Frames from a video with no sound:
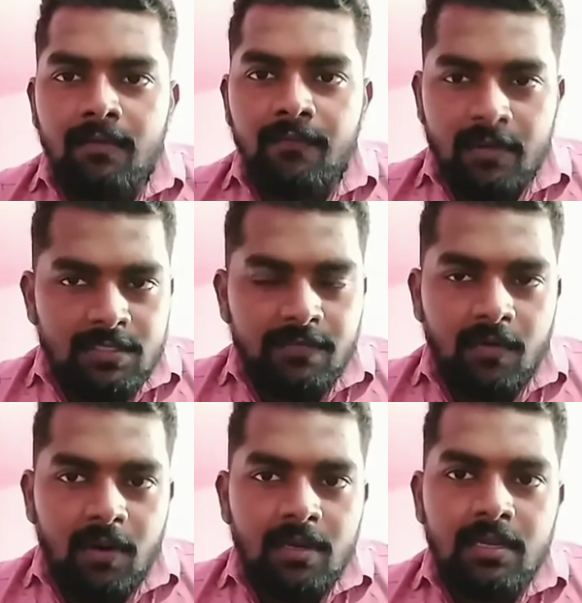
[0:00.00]
first of
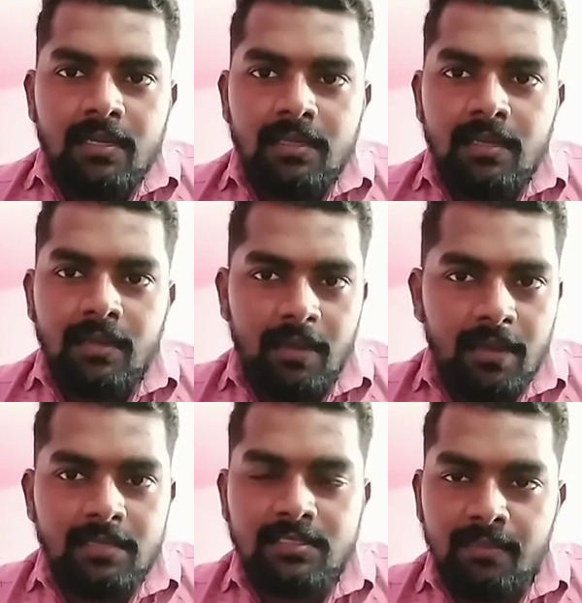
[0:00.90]
all,
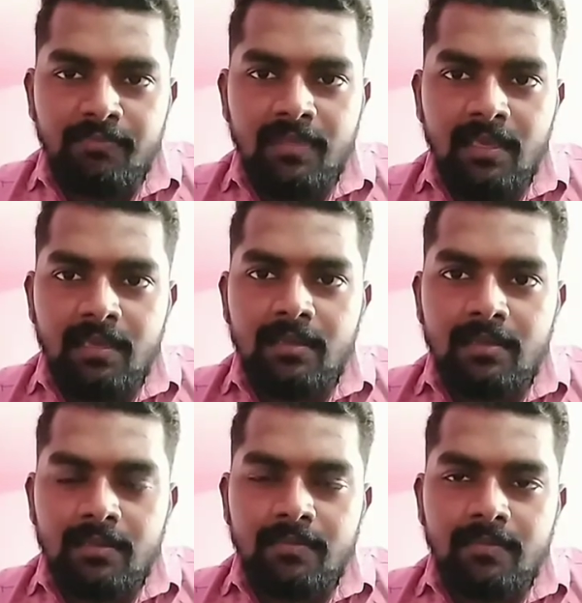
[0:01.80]
learn something
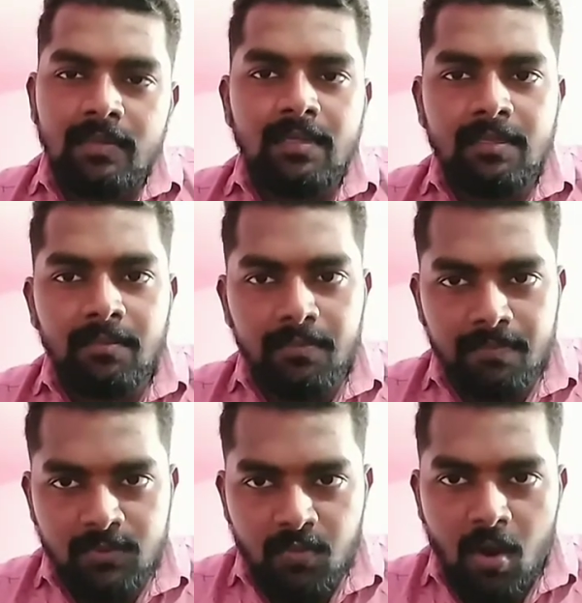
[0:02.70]

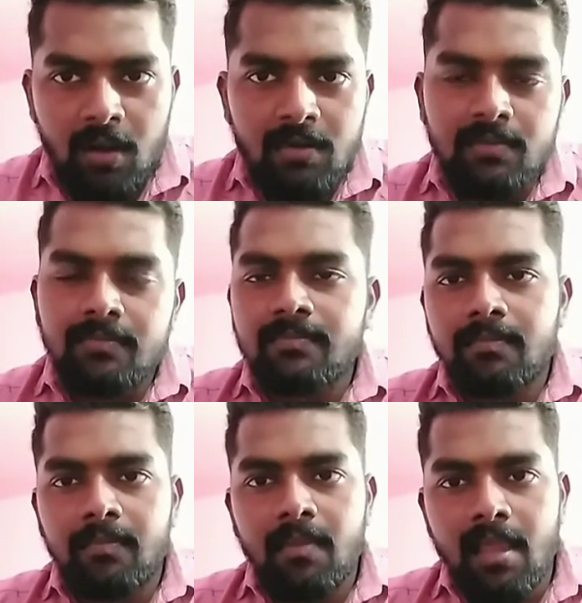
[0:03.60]
small
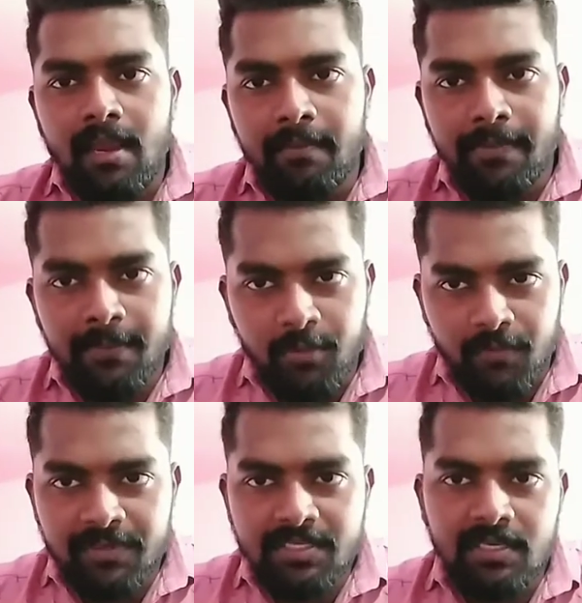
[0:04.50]
and be
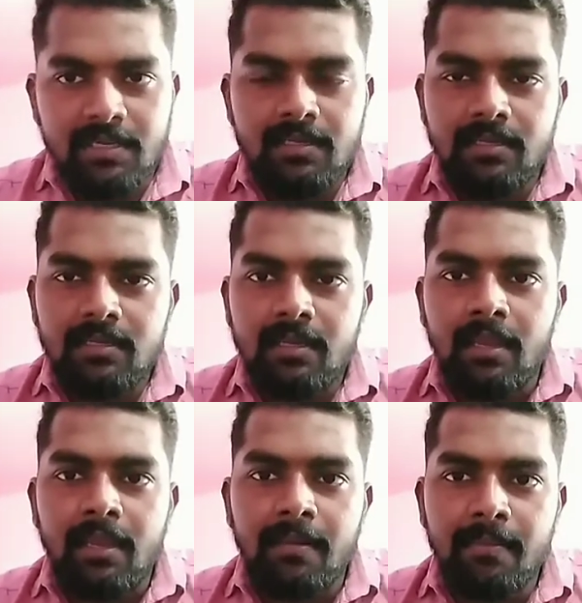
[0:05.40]
proficient
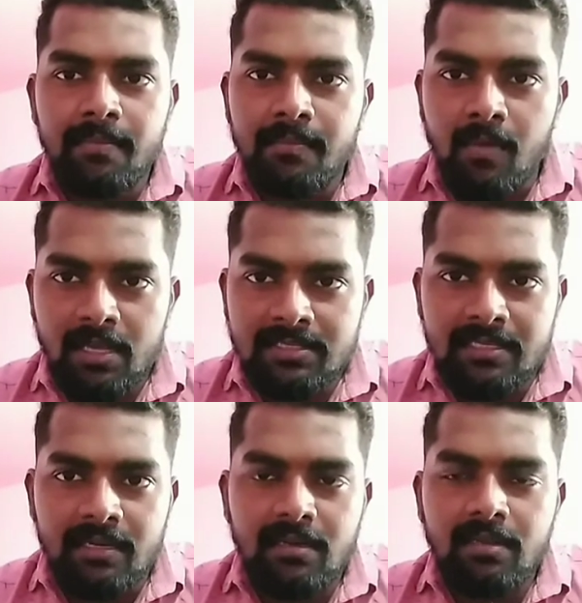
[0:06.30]
and master
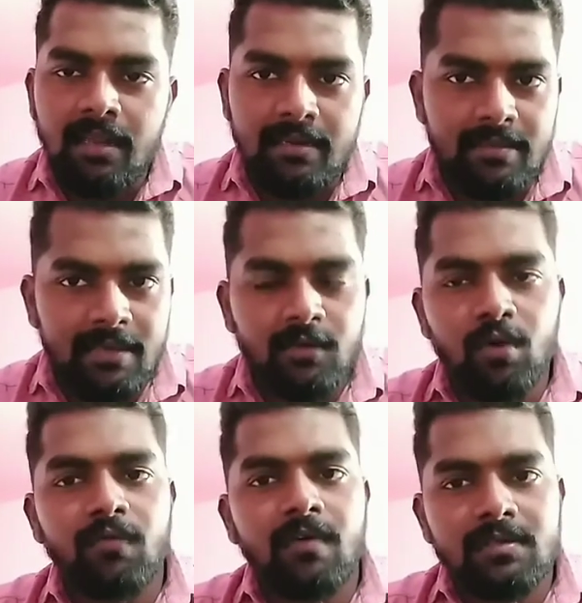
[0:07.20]
it, then
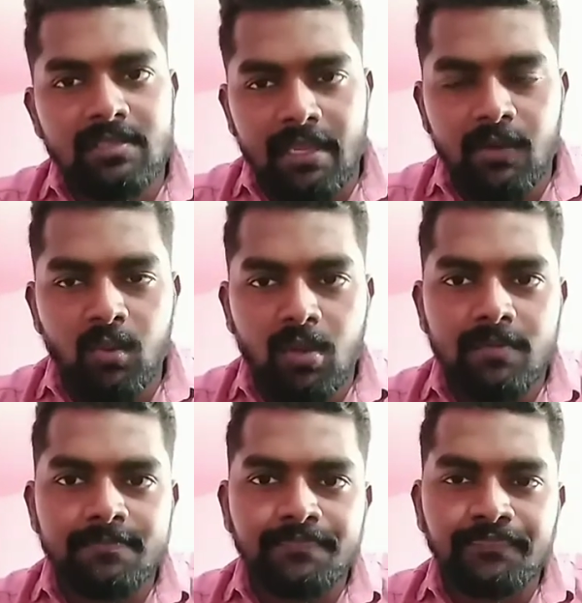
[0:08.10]
go for second one.
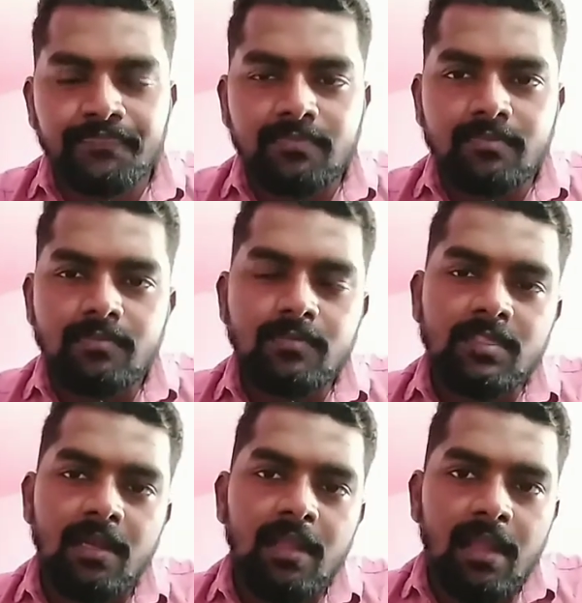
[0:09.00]

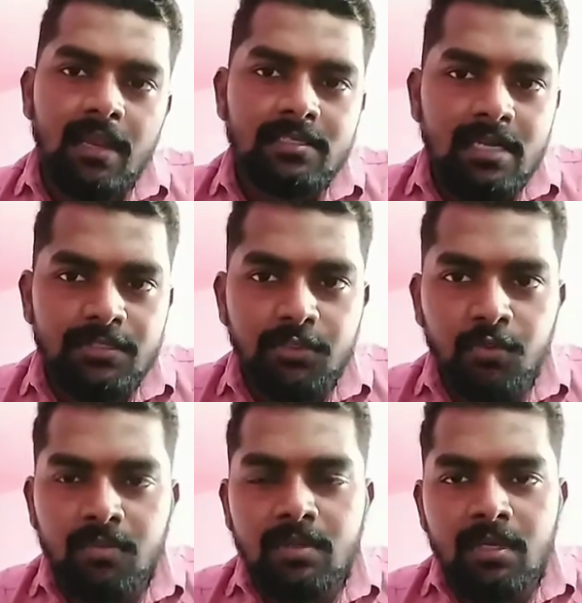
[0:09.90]
Let's
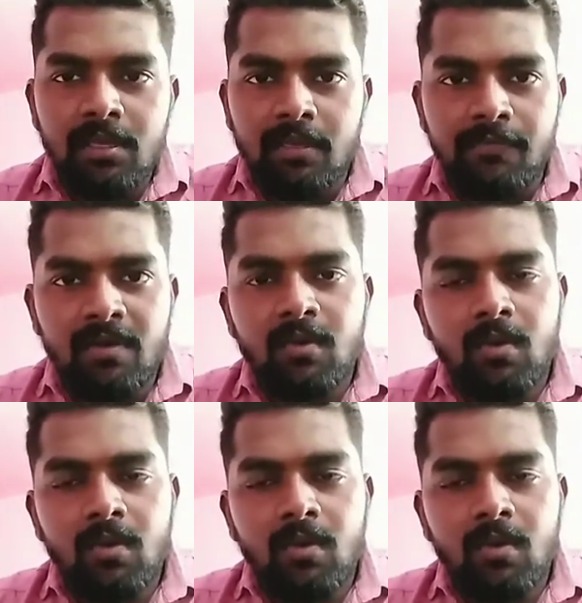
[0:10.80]
assume if you are